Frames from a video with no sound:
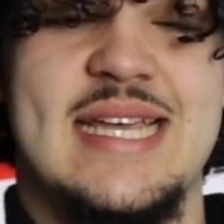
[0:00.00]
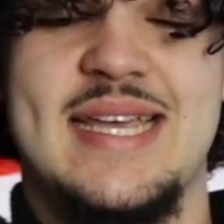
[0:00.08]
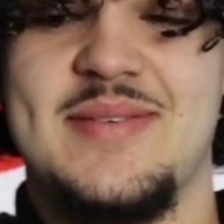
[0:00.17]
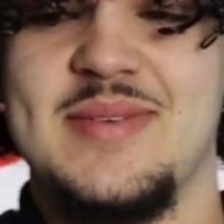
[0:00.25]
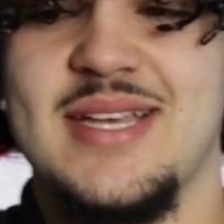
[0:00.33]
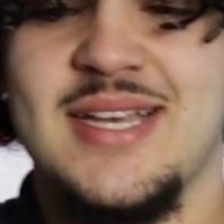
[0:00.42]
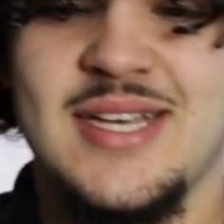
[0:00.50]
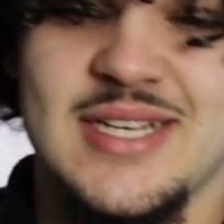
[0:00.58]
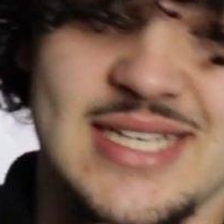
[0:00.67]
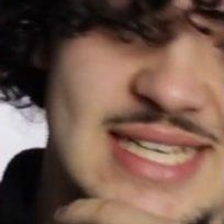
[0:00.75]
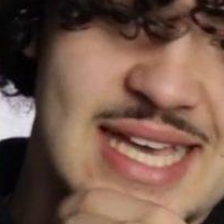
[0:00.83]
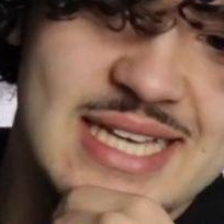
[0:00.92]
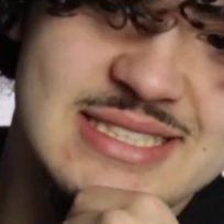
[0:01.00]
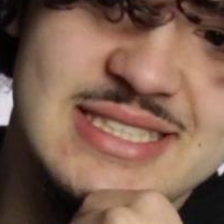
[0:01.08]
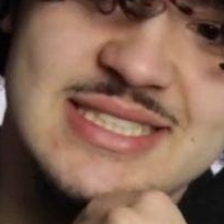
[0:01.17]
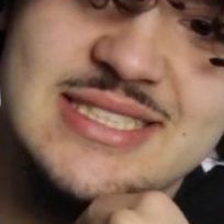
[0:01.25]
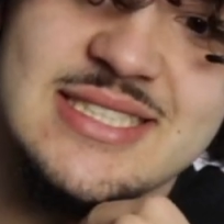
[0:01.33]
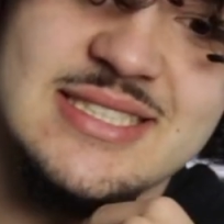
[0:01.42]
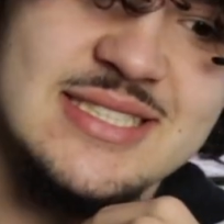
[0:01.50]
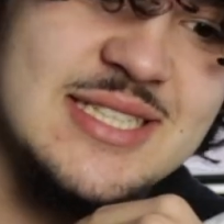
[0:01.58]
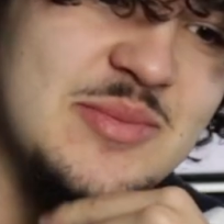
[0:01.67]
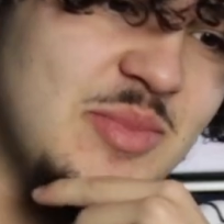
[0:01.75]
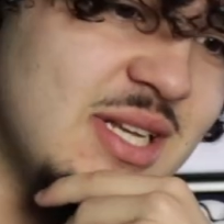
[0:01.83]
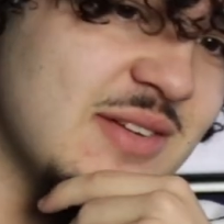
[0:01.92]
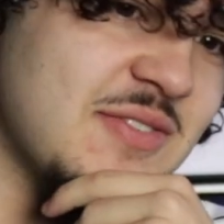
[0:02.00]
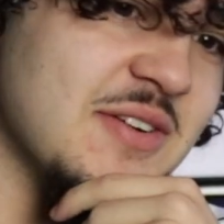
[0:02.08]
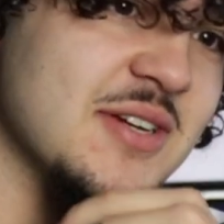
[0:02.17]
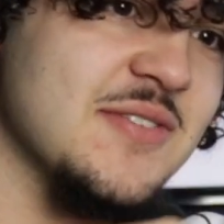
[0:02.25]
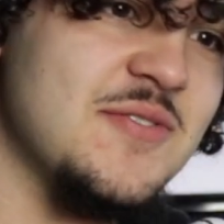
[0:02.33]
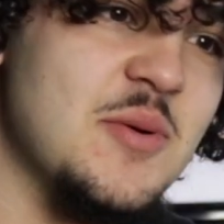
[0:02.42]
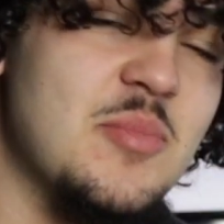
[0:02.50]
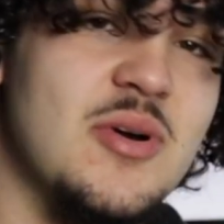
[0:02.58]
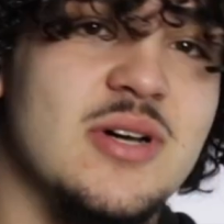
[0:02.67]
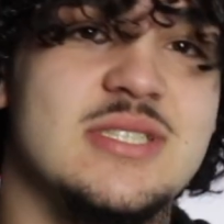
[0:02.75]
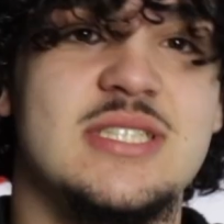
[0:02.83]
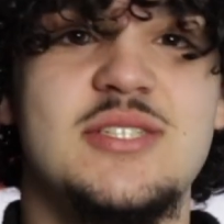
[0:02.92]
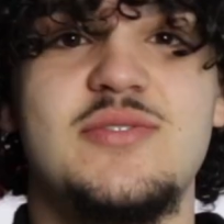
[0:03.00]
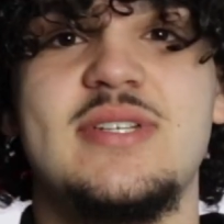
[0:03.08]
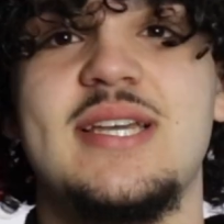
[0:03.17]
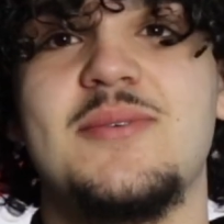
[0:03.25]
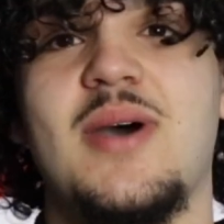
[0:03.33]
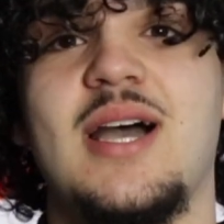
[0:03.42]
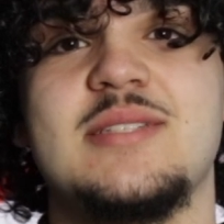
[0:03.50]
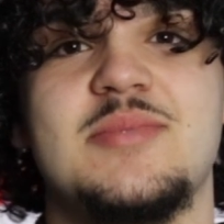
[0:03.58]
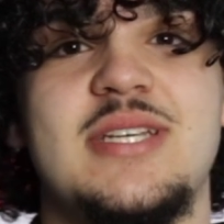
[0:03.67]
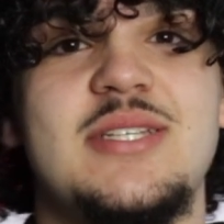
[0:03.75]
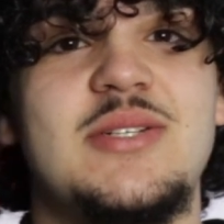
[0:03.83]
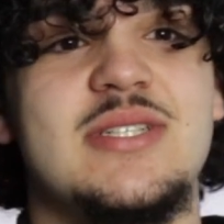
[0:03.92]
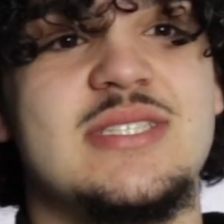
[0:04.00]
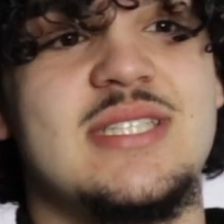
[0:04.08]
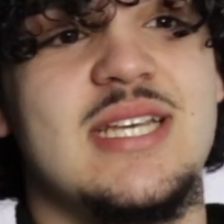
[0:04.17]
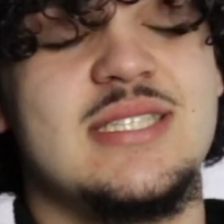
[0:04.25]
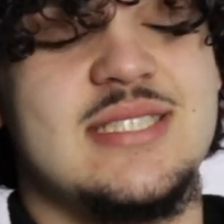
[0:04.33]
Hey, he actually just committed for football to UVA Wise, man. He doing his thing.